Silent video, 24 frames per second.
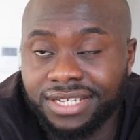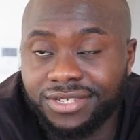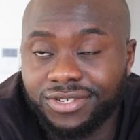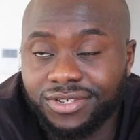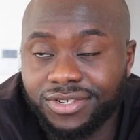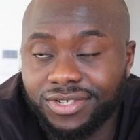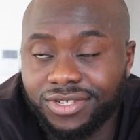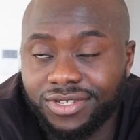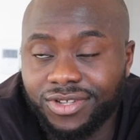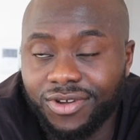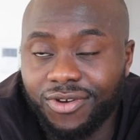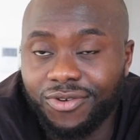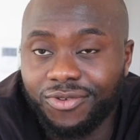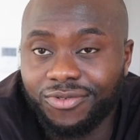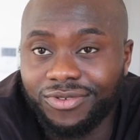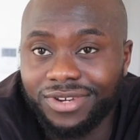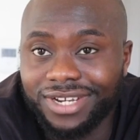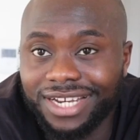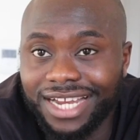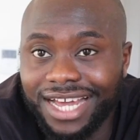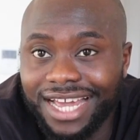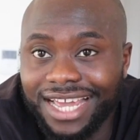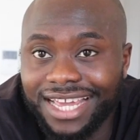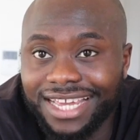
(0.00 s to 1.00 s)
they just
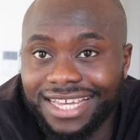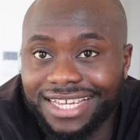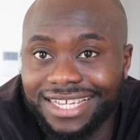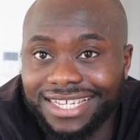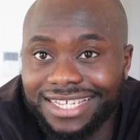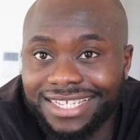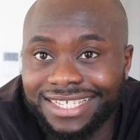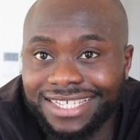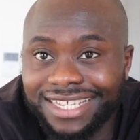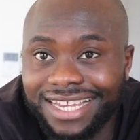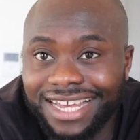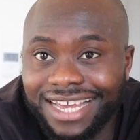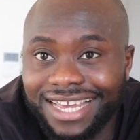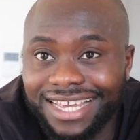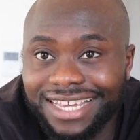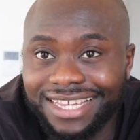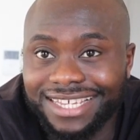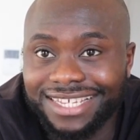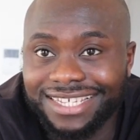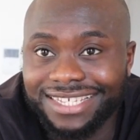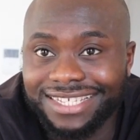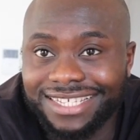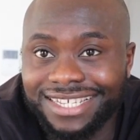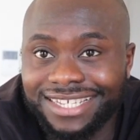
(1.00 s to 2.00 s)
don't, like, it's like
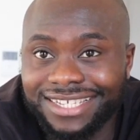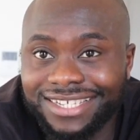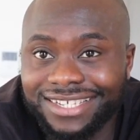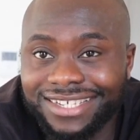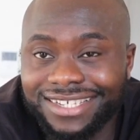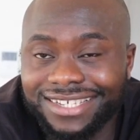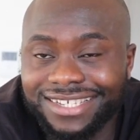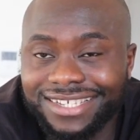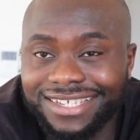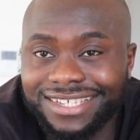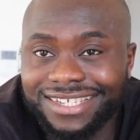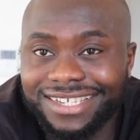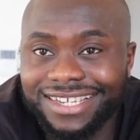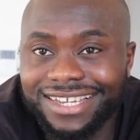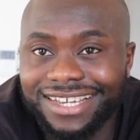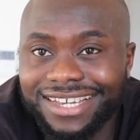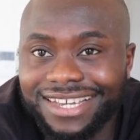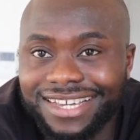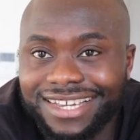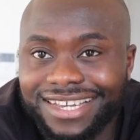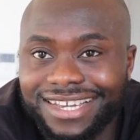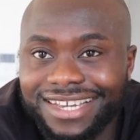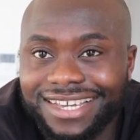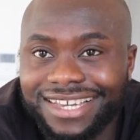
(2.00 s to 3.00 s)
they just,
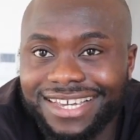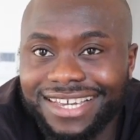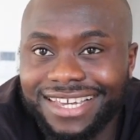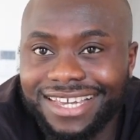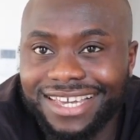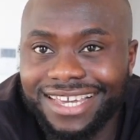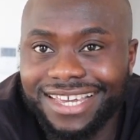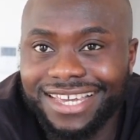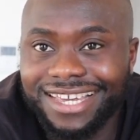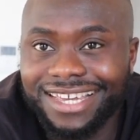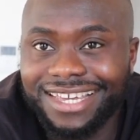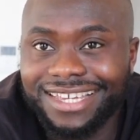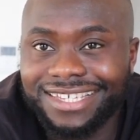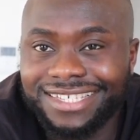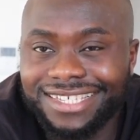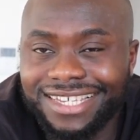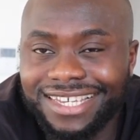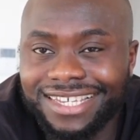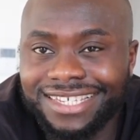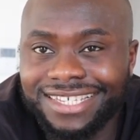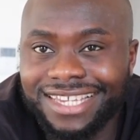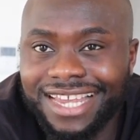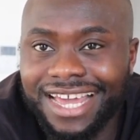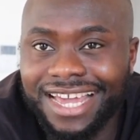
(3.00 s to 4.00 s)

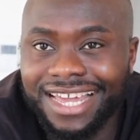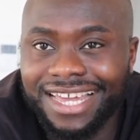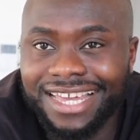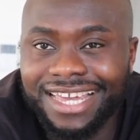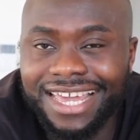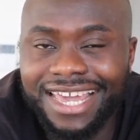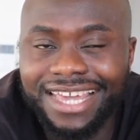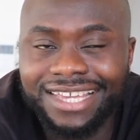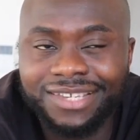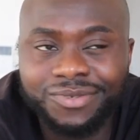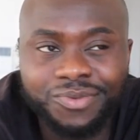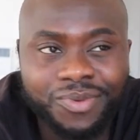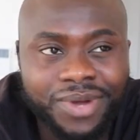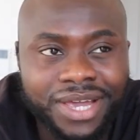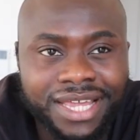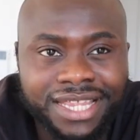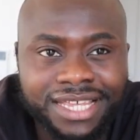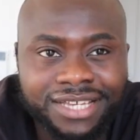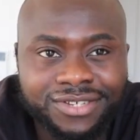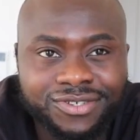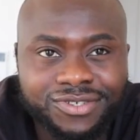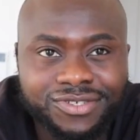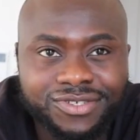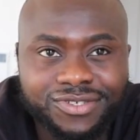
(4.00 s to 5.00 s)
it's like a case where
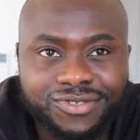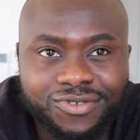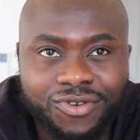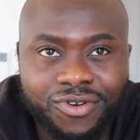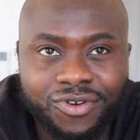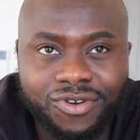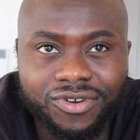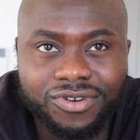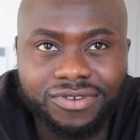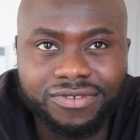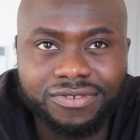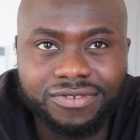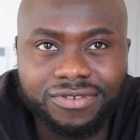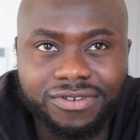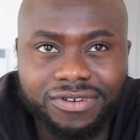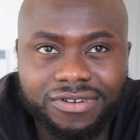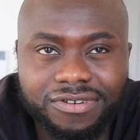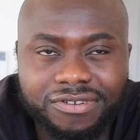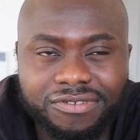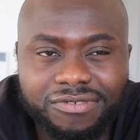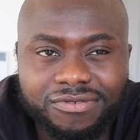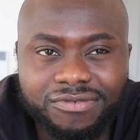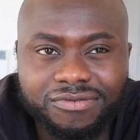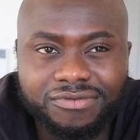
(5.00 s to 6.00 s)
they're just not,
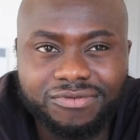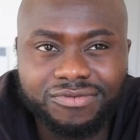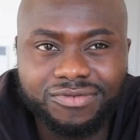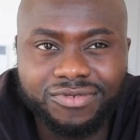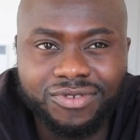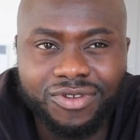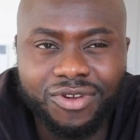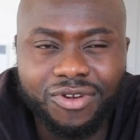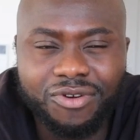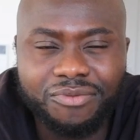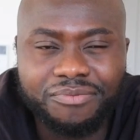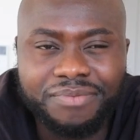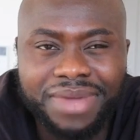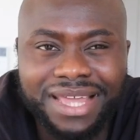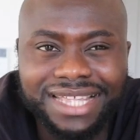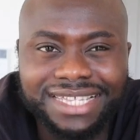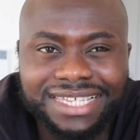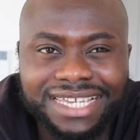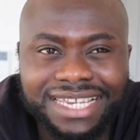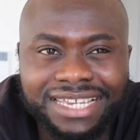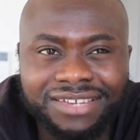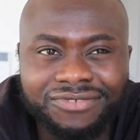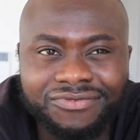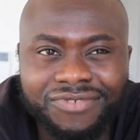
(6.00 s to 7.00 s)
you're not
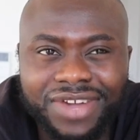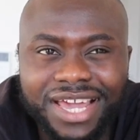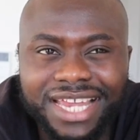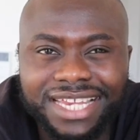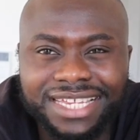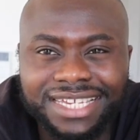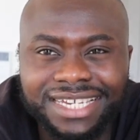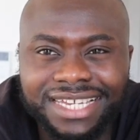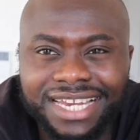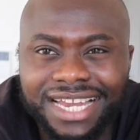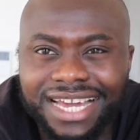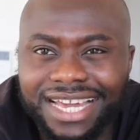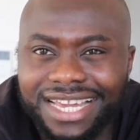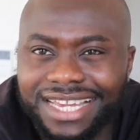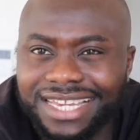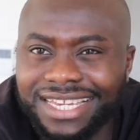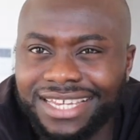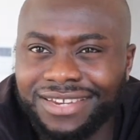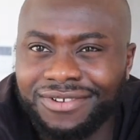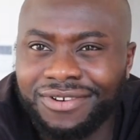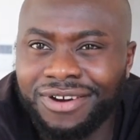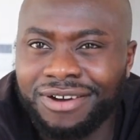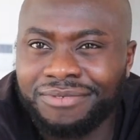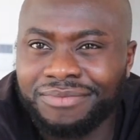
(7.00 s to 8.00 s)
mentally ready,
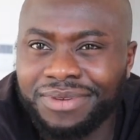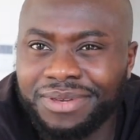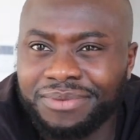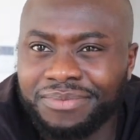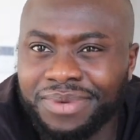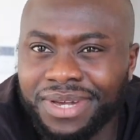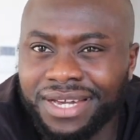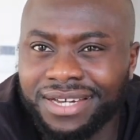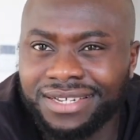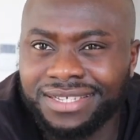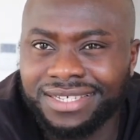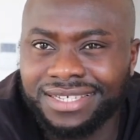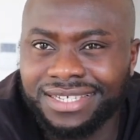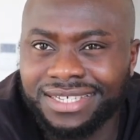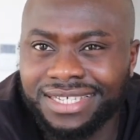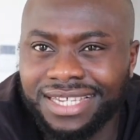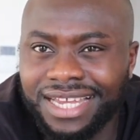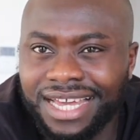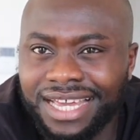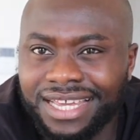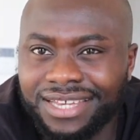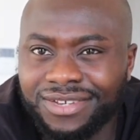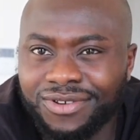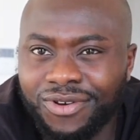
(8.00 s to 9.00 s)
like, you know what I mean? Because
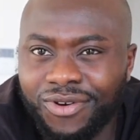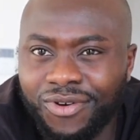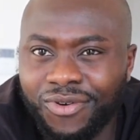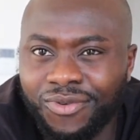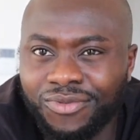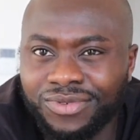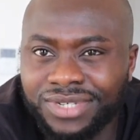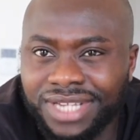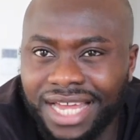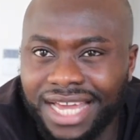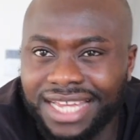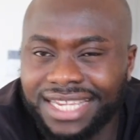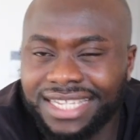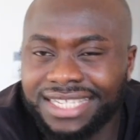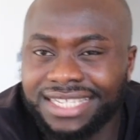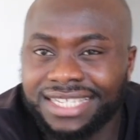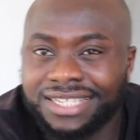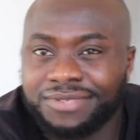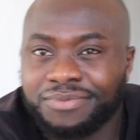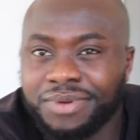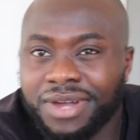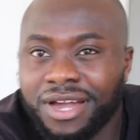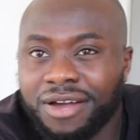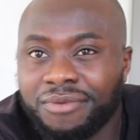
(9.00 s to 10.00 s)
it's like, you're always like,
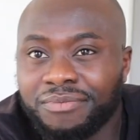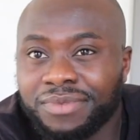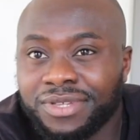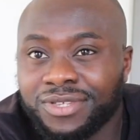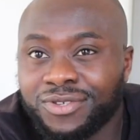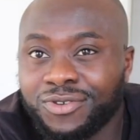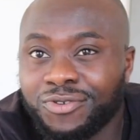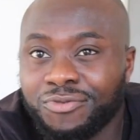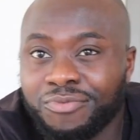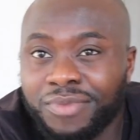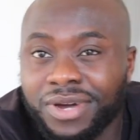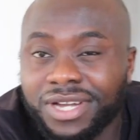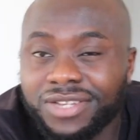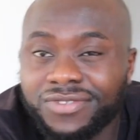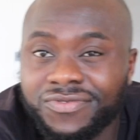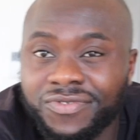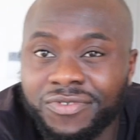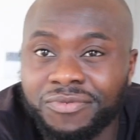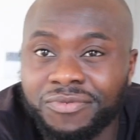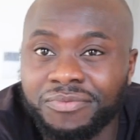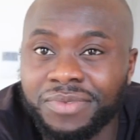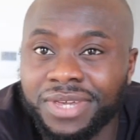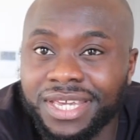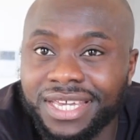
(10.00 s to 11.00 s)
this is becoming too much
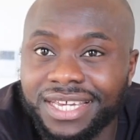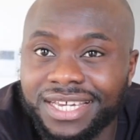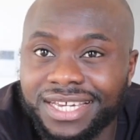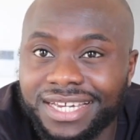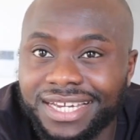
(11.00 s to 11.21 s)
for me.